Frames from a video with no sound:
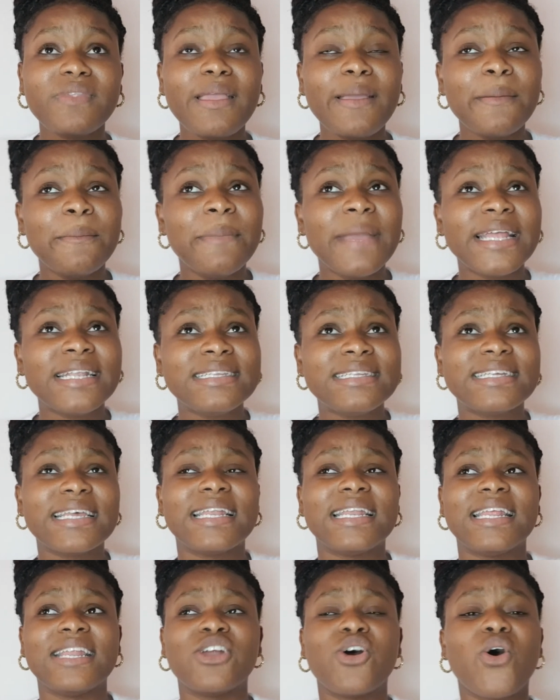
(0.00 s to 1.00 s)

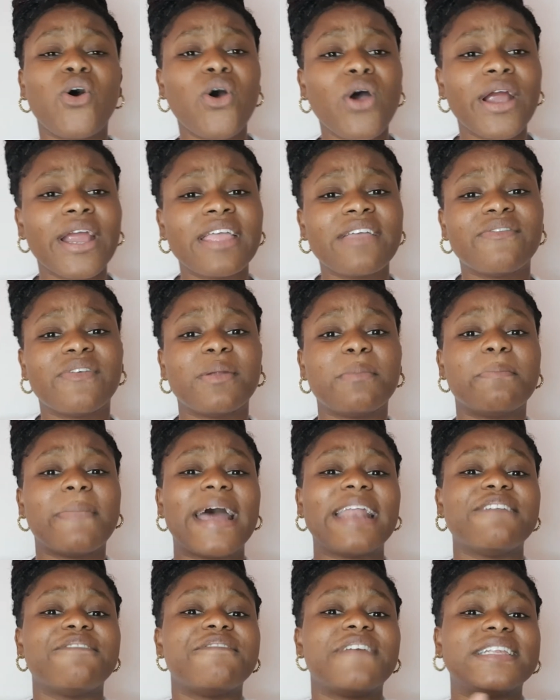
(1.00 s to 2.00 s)
maintaining or even
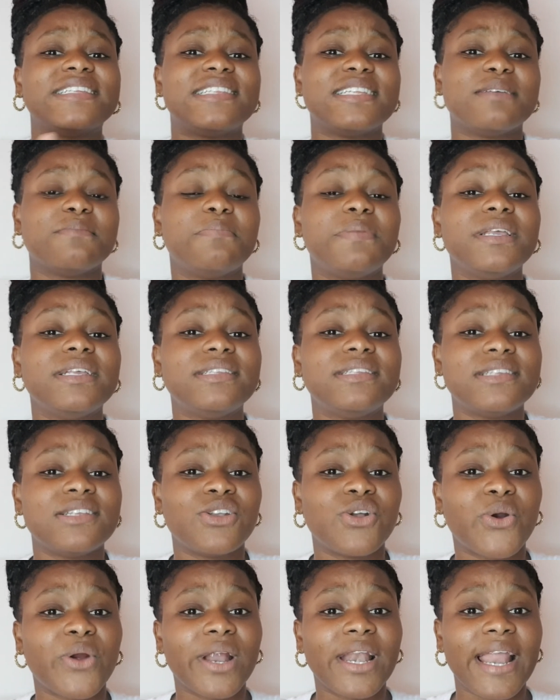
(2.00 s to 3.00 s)
manifesting peace in
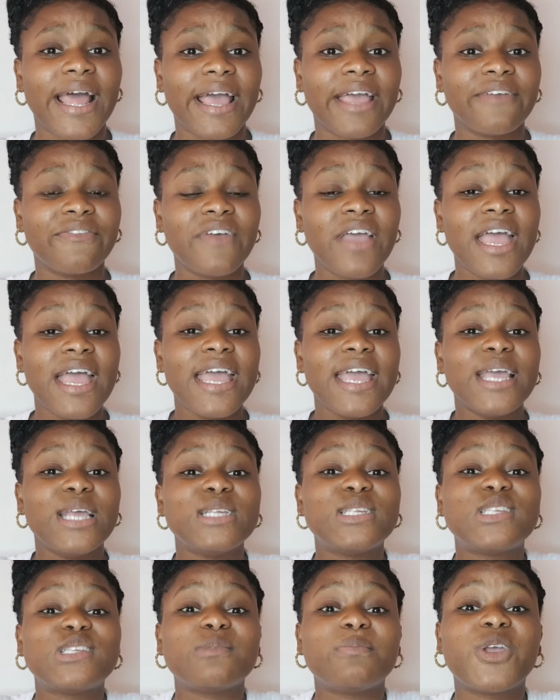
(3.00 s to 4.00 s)
our life
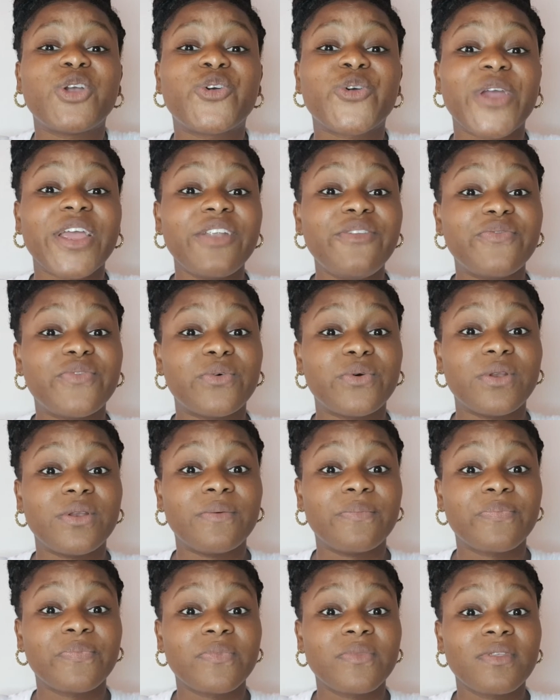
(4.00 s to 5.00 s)
is to be grateful.
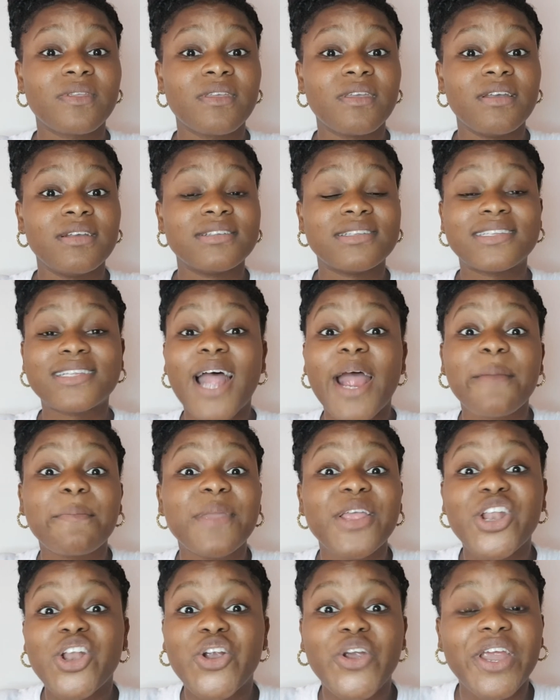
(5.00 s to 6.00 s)
Start
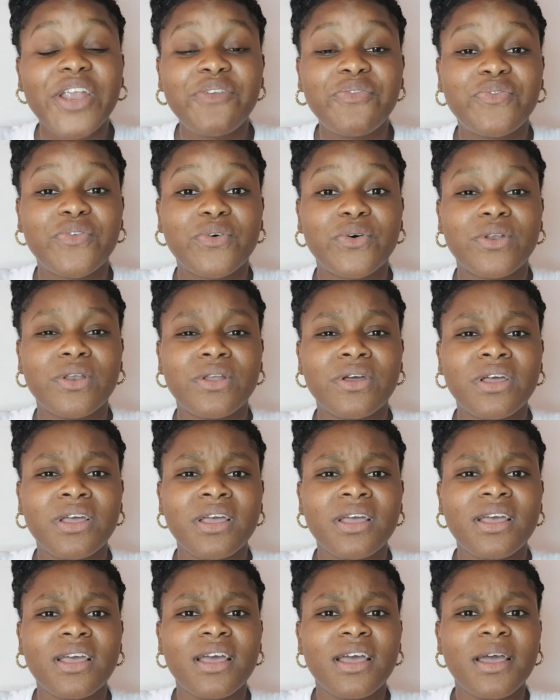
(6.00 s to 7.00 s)
being grateful.
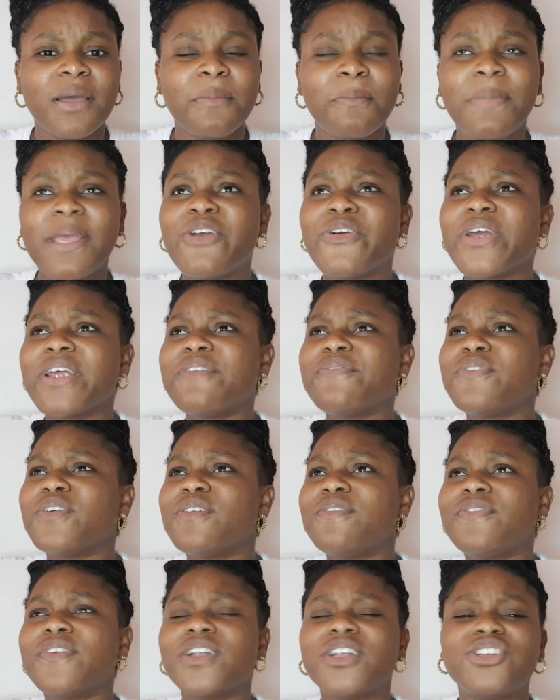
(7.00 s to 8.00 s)
Be grateful
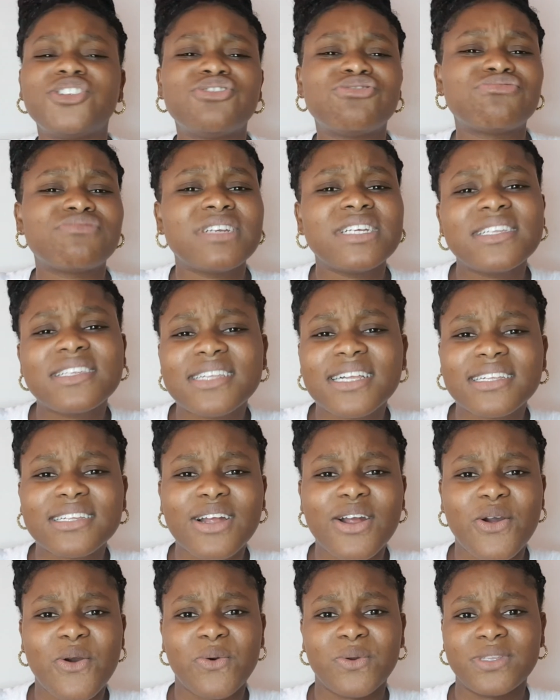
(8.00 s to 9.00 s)
for the trees that
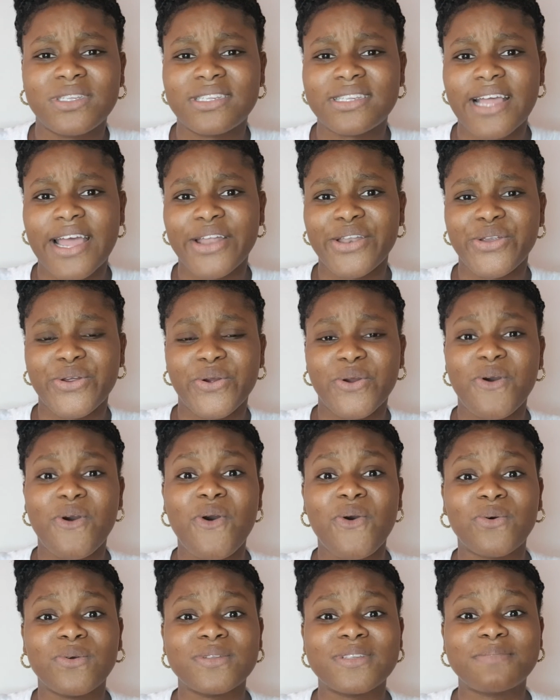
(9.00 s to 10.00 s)
are outside your
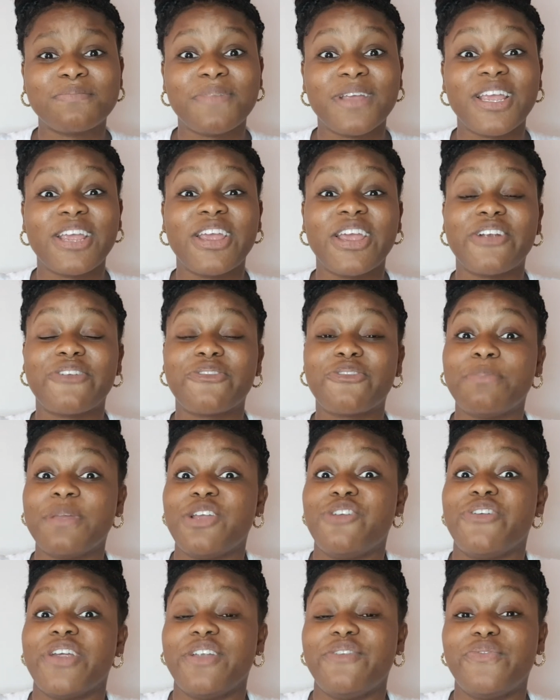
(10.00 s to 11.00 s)
house. Be
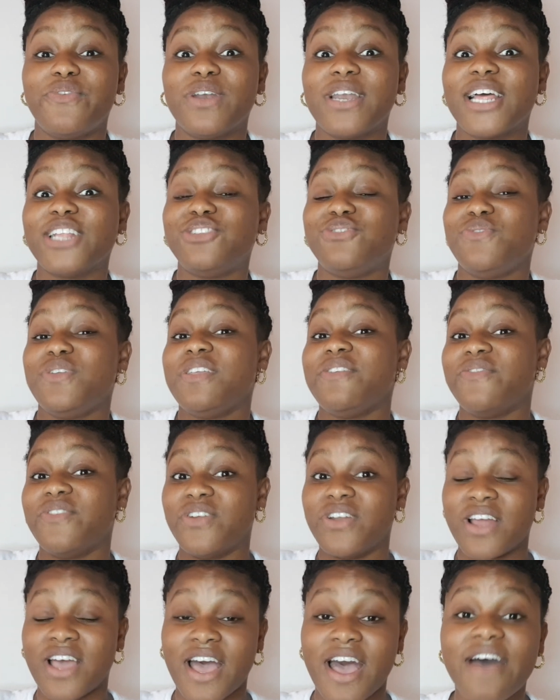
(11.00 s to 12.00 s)
grateful that you even
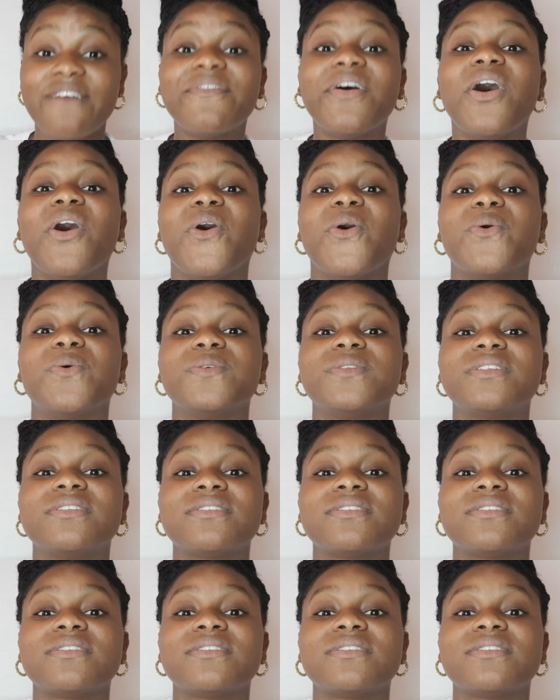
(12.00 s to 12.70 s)
have a house.